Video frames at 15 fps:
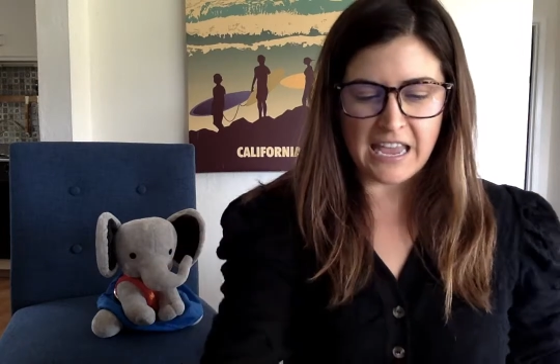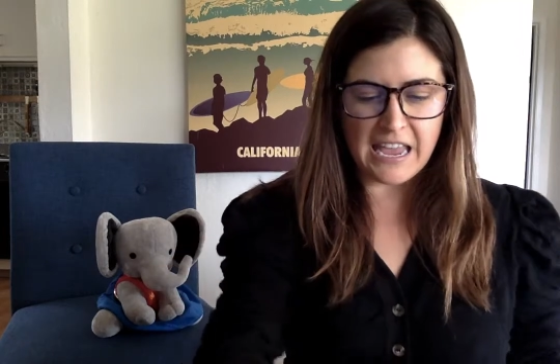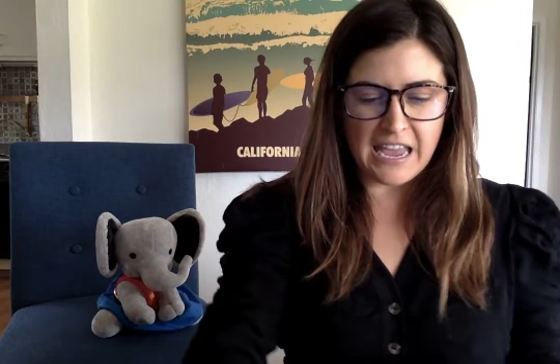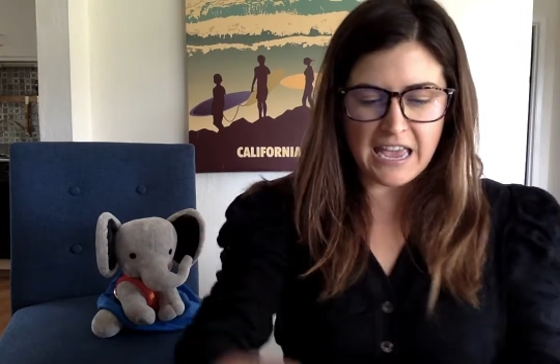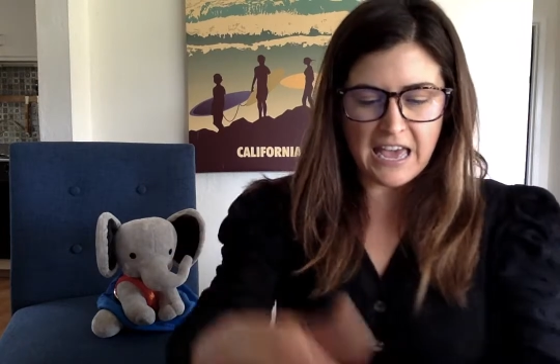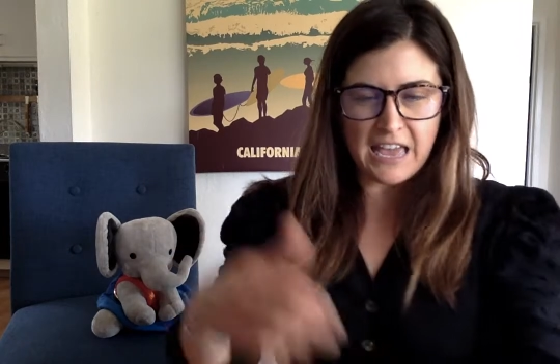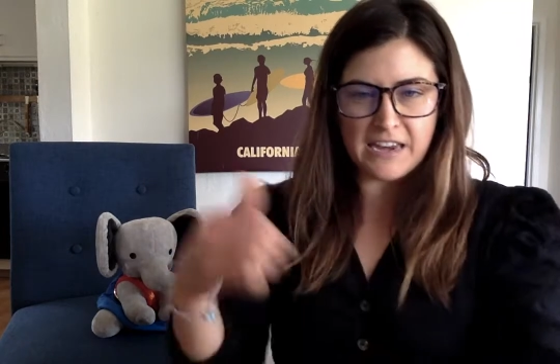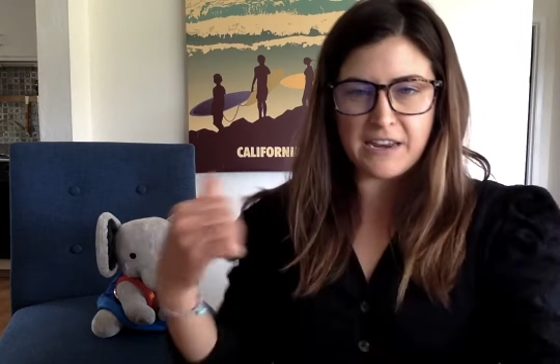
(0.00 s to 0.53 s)

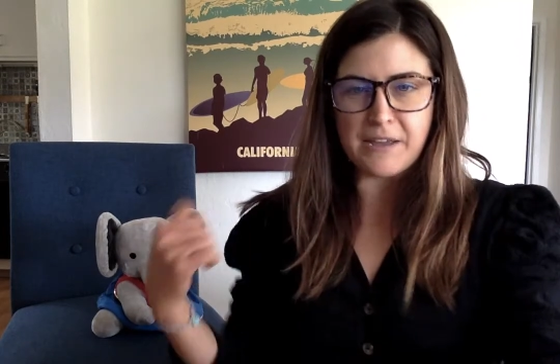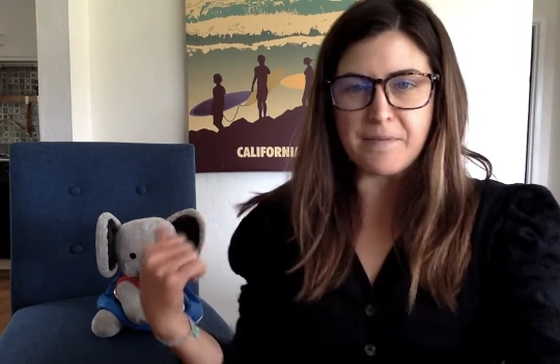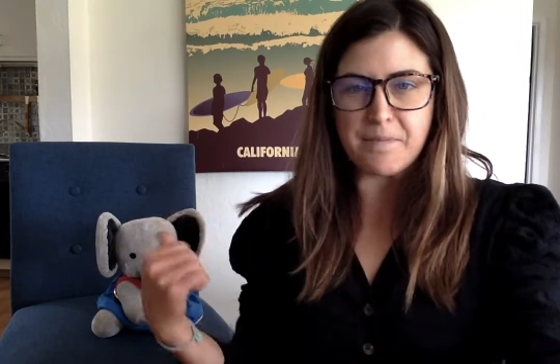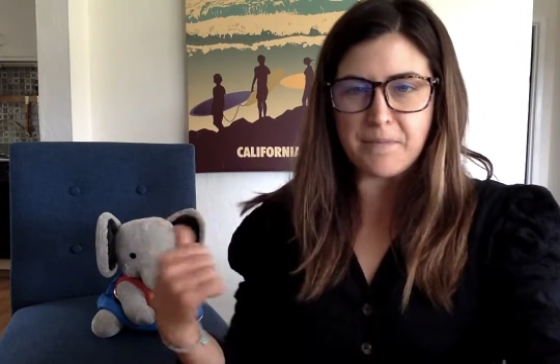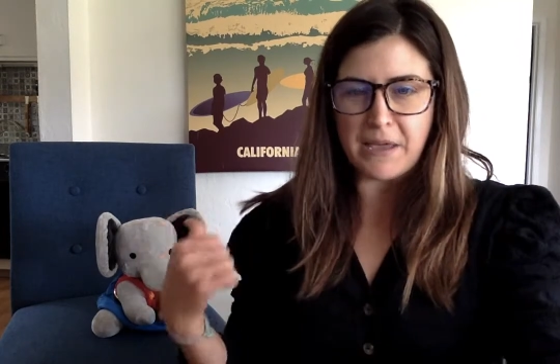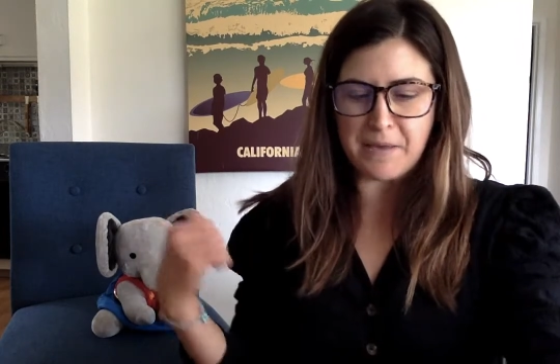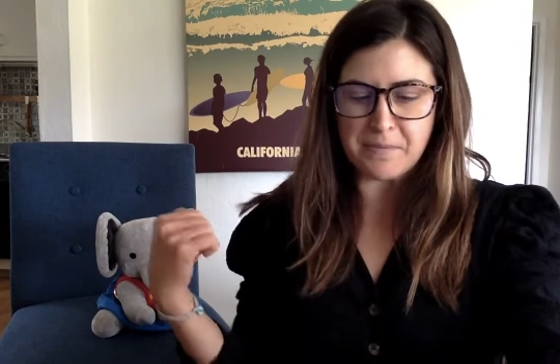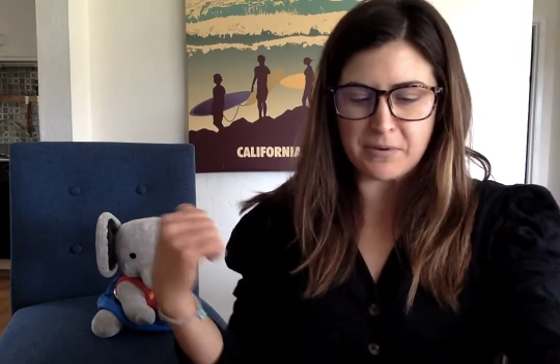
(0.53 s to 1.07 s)

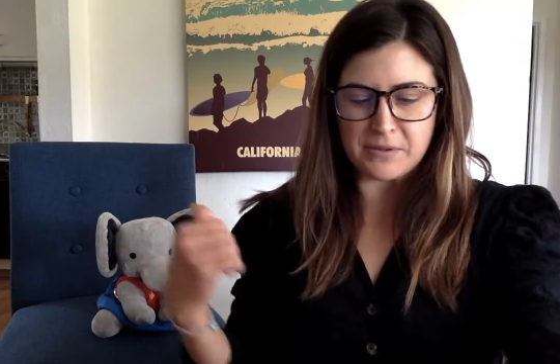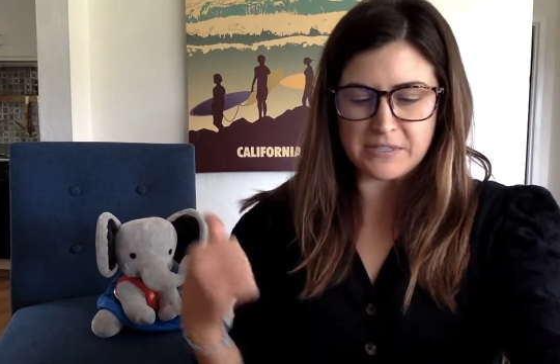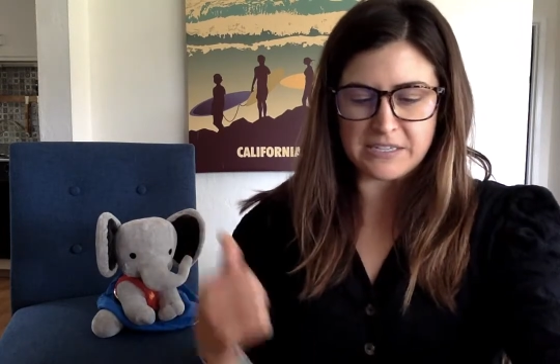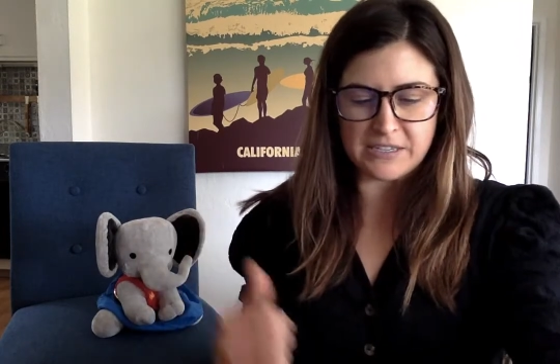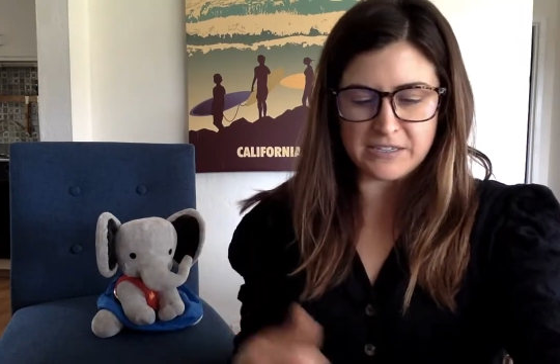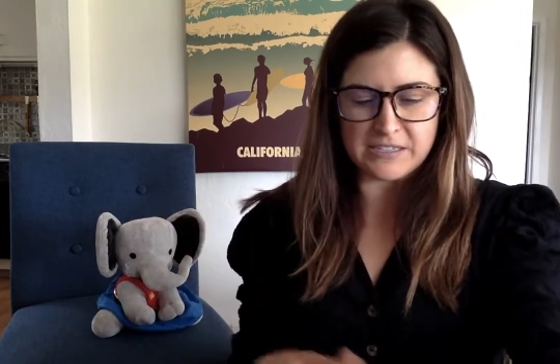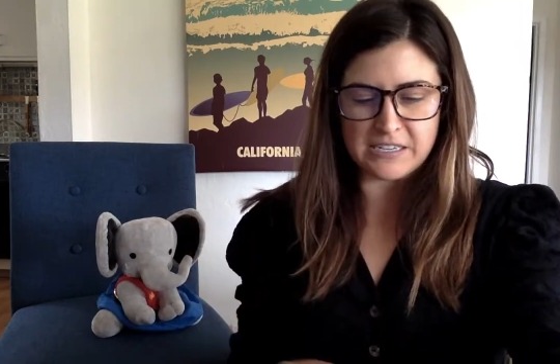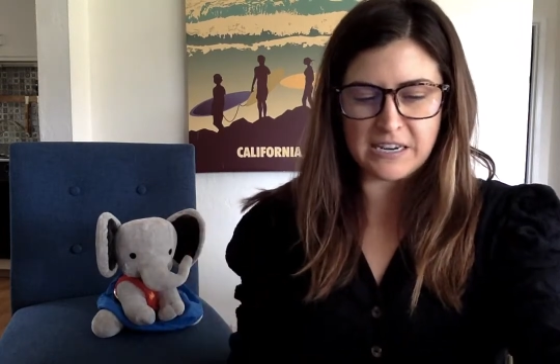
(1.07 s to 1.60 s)
And Mabel is
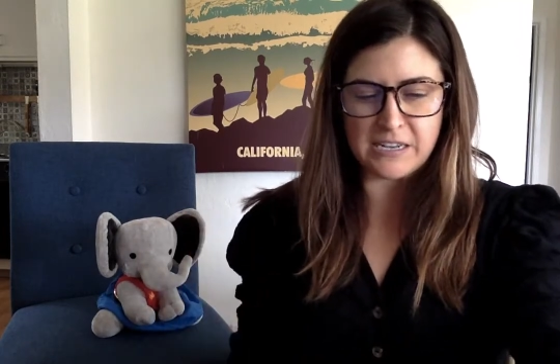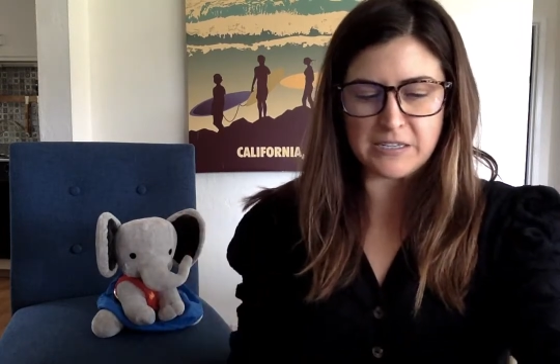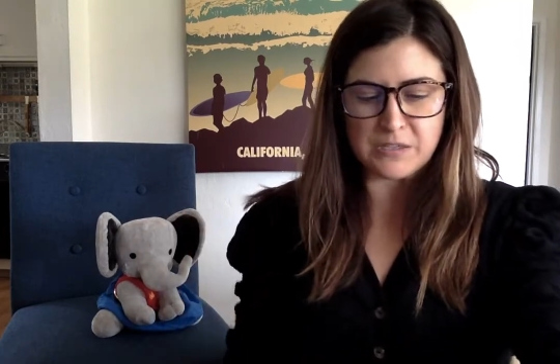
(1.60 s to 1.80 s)
here today,